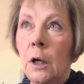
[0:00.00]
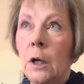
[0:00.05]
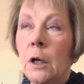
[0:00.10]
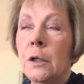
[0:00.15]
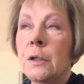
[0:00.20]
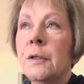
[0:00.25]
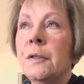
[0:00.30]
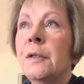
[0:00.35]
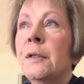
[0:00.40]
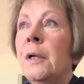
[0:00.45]

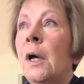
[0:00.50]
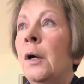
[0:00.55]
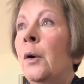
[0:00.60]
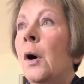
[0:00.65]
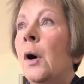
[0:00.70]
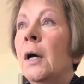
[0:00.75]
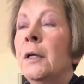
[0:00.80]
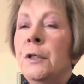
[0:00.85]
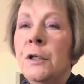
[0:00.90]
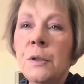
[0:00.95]

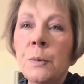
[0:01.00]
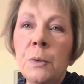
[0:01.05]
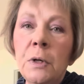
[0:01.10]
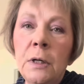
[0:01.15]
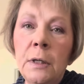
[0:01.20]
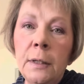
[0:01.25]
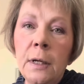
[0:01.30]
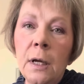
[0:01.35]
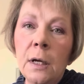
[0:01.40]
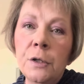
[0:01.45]
So I just wanted
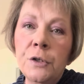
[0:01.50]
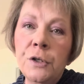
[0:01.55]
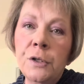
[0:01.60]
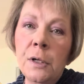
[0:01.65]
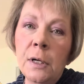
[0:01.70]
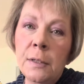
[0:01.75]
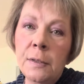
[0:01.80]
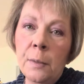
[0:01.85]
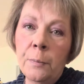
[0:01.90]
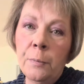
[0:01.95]
to catch you
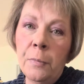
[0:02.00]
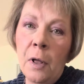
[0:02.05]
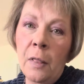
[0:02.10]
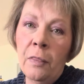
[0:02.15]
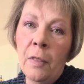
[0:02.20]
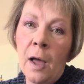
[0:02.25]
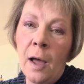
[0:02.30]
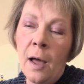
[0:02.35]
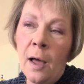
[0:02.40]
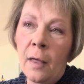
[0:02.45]
guys up on
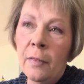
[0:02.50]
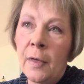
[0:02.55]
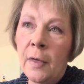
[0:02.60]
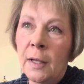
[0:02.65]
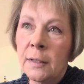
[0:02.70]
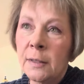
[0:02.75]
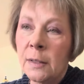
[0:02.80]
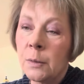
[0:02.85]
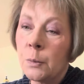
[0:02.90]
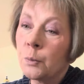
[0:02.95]
that.
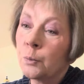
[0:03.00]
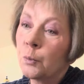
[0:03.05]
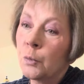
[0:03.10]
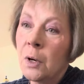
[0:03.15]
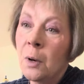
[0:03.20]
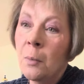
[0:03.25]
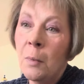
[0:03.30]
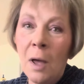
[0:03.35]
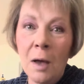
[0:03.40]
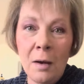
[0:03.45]
That's
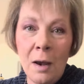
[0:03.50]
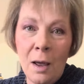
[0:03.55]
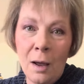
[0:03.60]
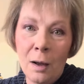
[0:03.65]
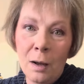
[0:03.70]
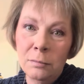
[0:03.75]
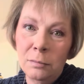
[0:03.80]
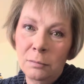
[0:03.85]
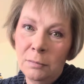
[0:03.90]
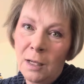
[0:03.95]
where I'm at
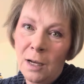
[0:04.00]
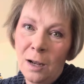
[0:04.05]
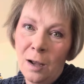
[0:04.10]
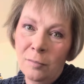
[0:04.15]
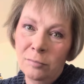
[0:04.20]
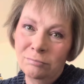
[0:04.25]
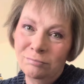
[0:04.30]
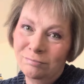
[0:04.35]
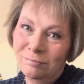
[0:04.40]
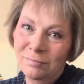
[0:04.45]
now,
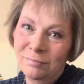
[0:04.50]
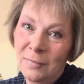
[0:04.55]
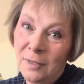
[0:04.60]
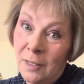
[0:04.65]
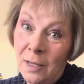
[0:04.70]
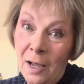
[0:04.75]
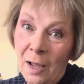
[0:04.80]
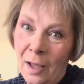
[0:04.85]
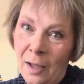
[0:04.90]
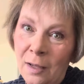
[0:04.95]

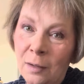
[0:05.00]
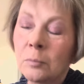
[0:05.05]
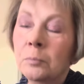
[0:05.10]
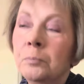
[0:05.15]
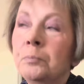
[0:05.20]
yay.